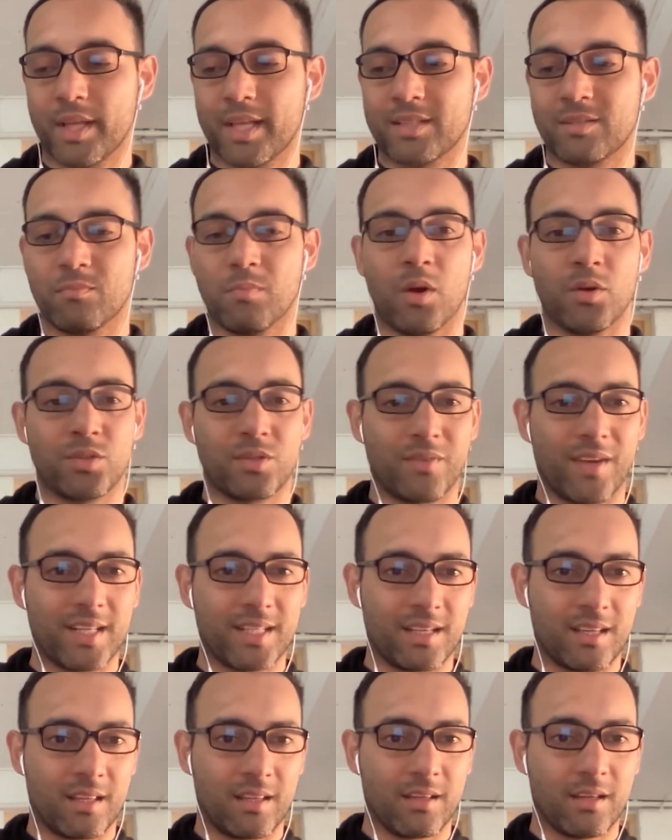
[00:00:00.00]

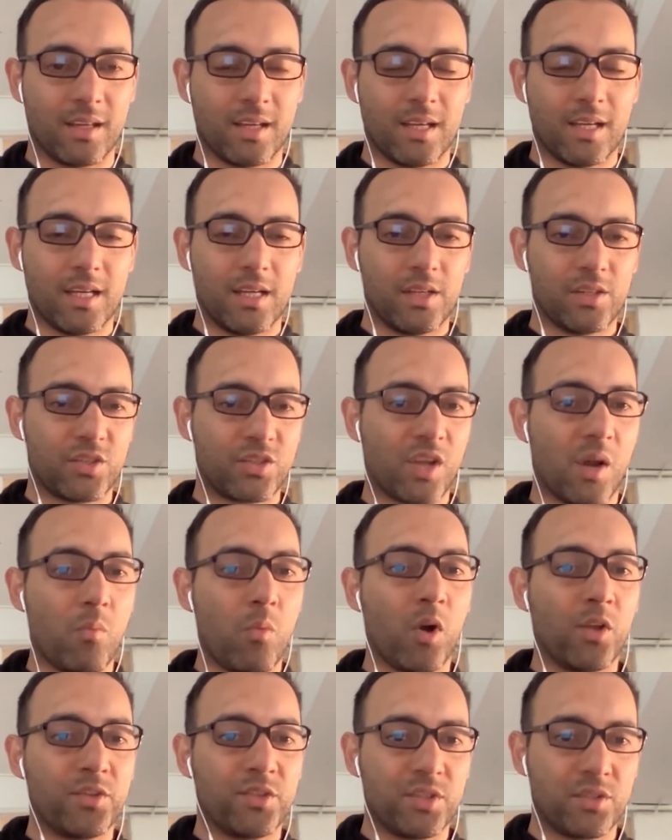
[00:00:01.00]
motivating
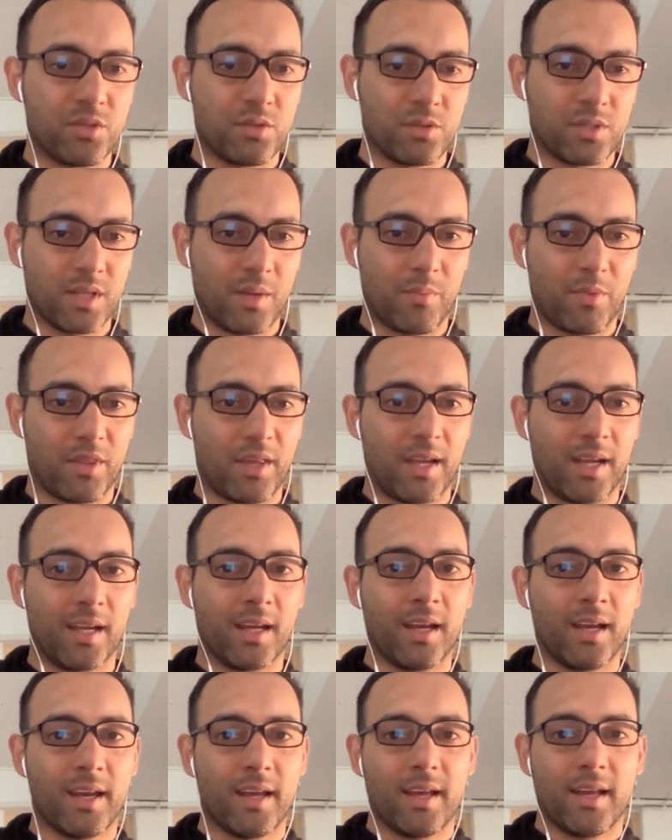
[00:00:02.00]
someone to do something.
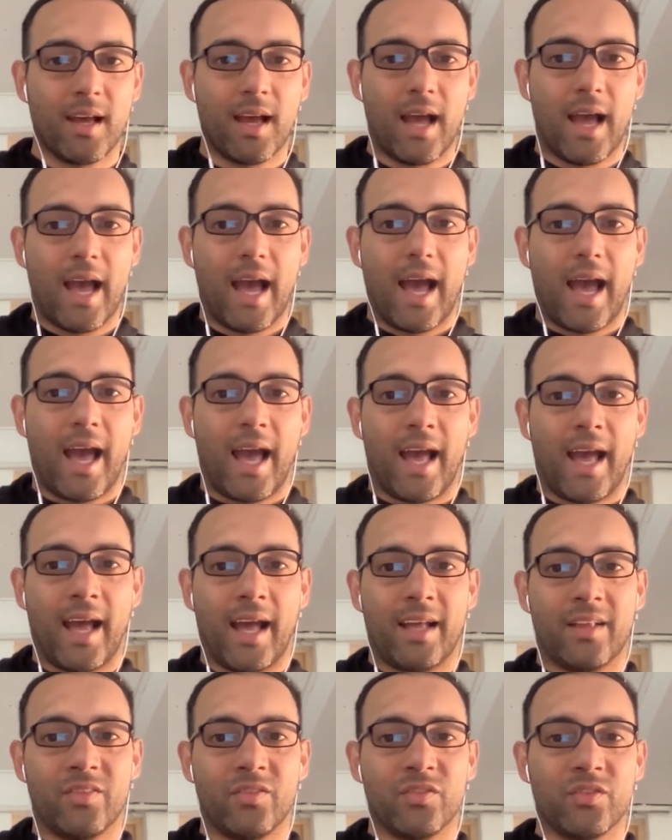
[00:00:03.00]

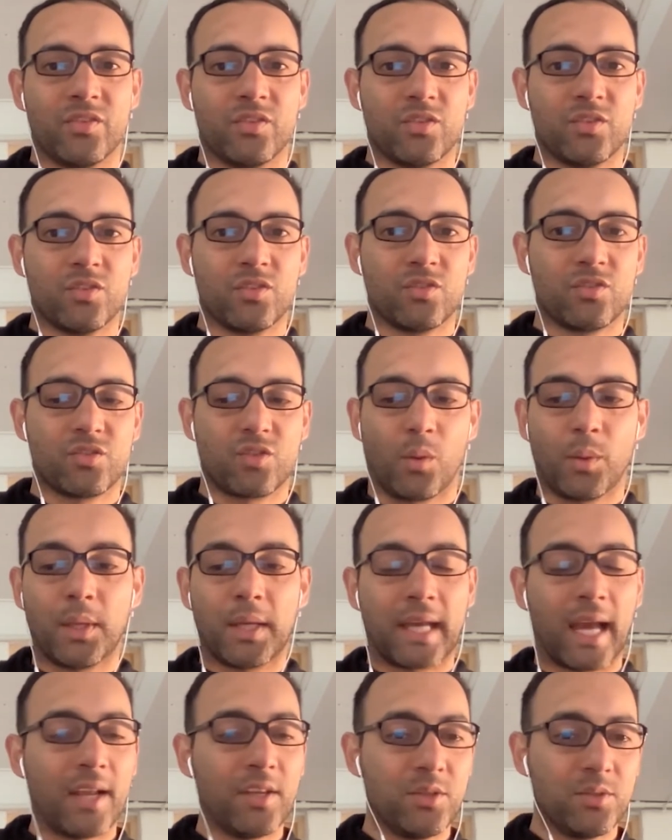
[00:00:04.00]
And so you
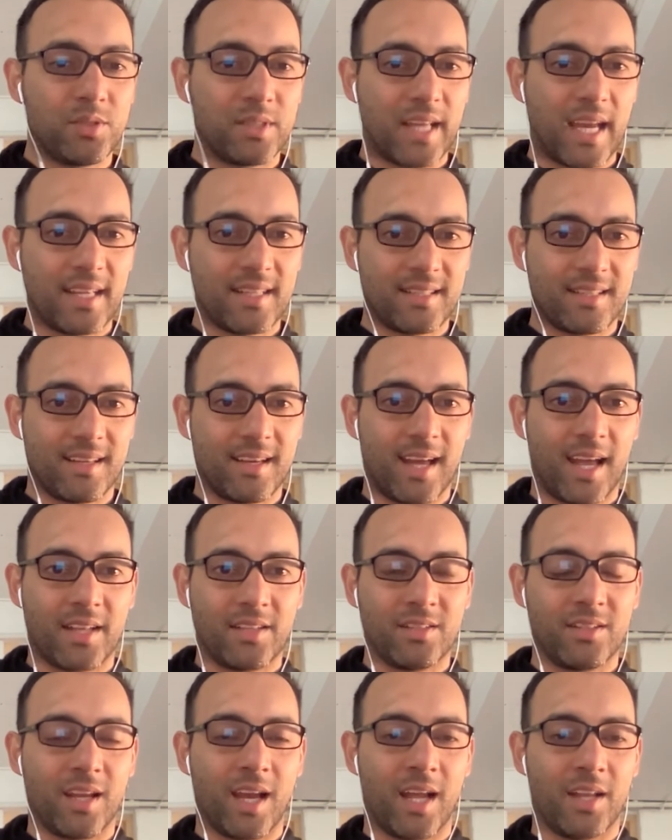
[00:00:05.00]
can use data
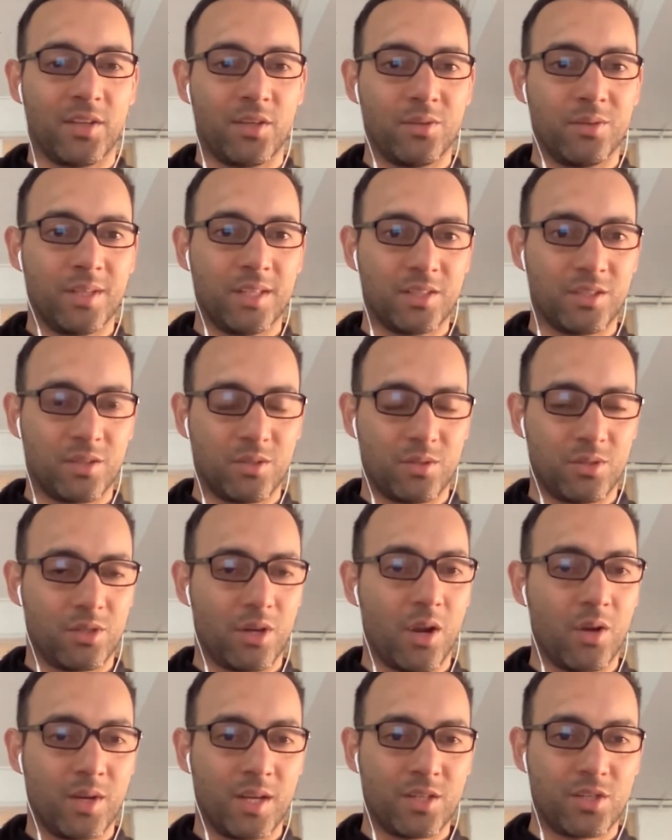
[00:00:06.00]
and you need to use
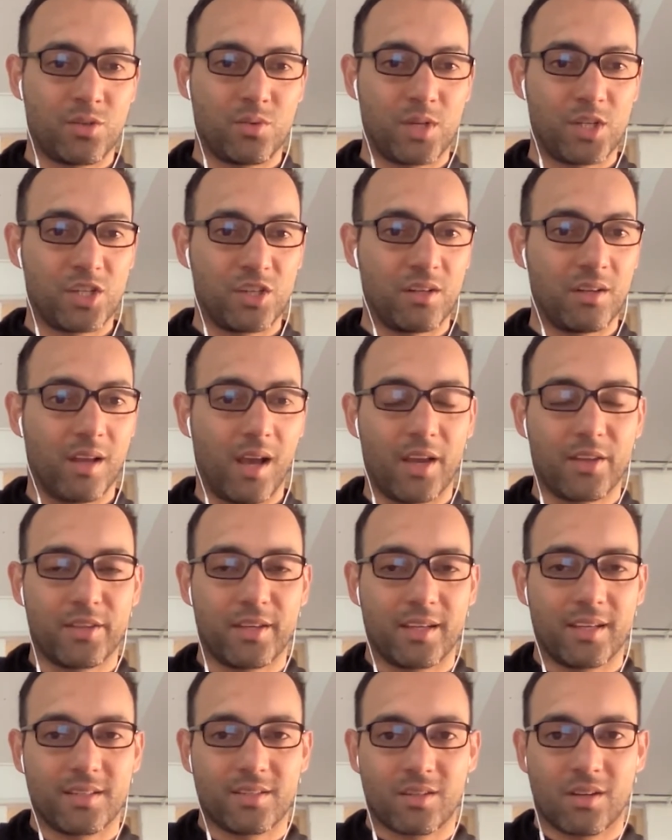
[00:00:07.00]
your own intuition. I
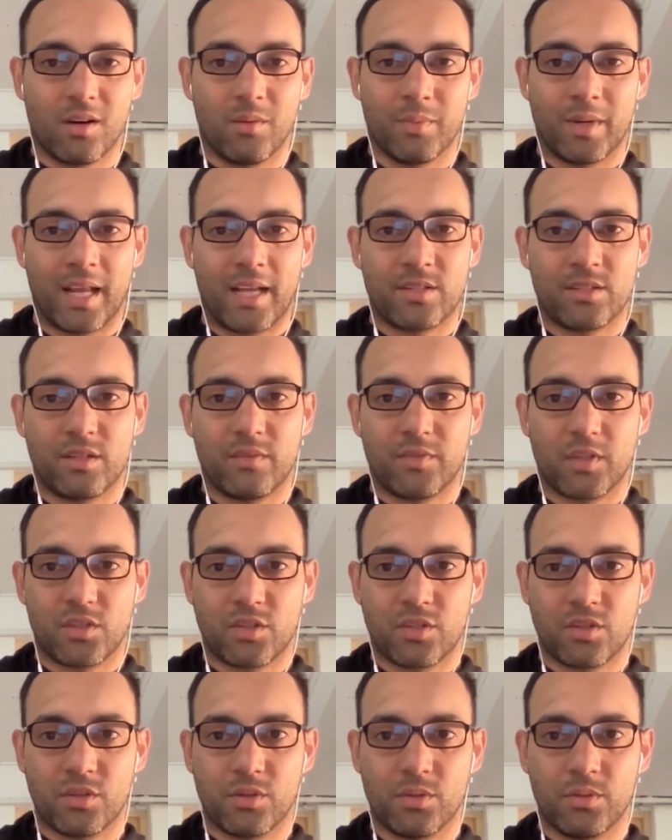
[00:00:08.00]
think it's a combination of the
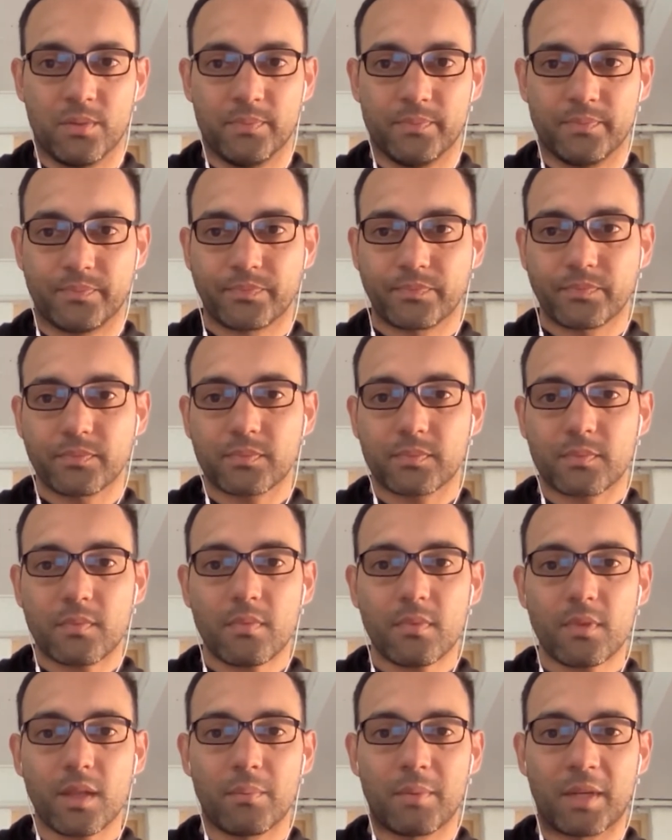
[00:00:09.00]
two,
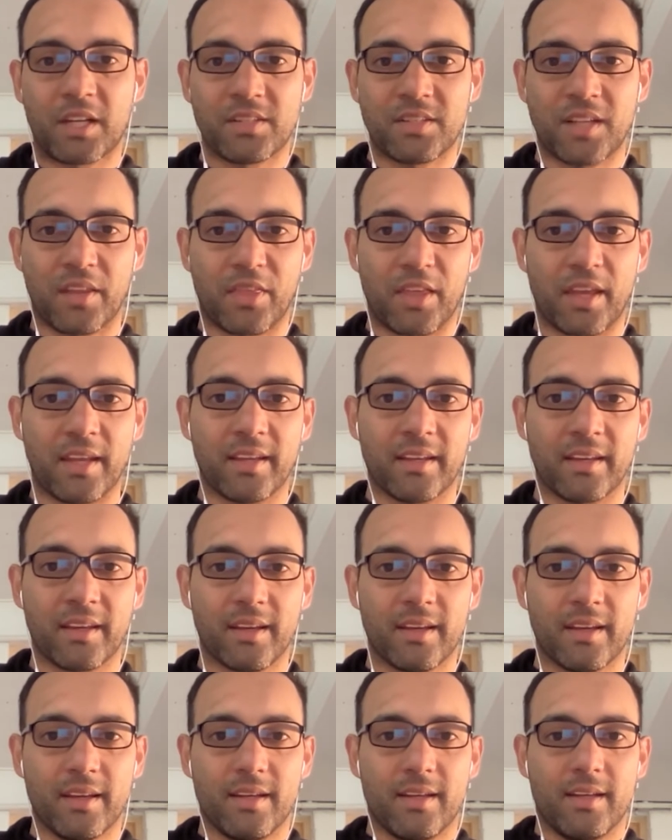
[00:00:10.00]
because I think
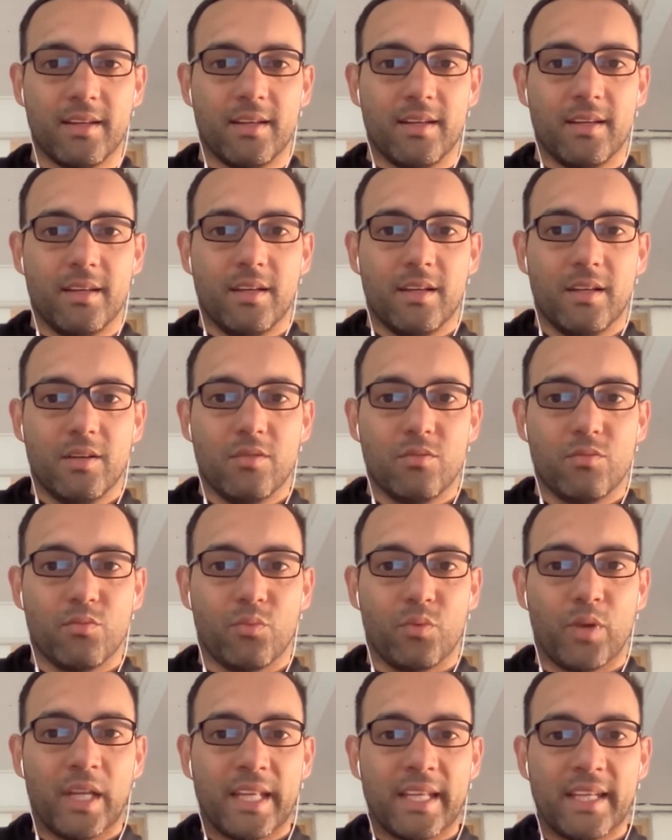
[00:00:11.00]

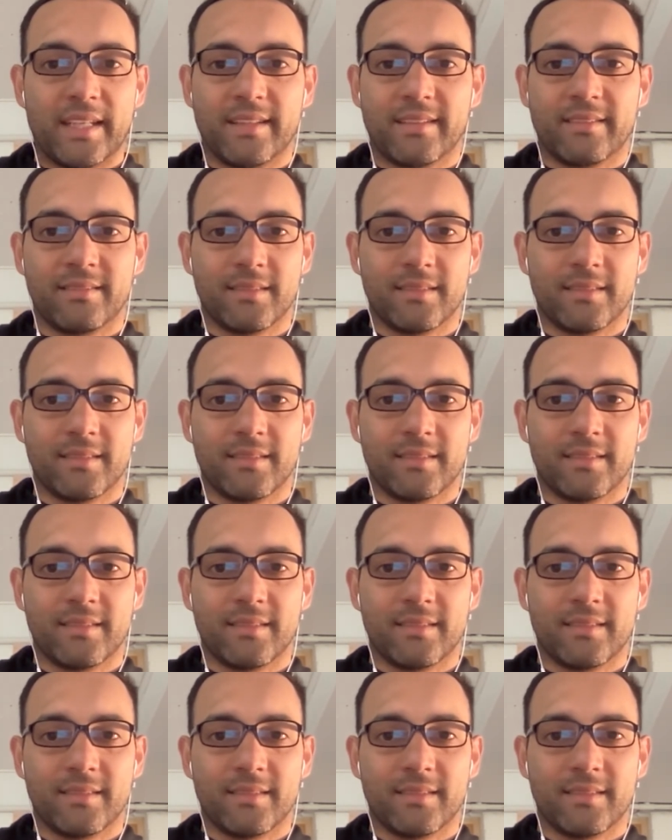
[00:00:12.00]
really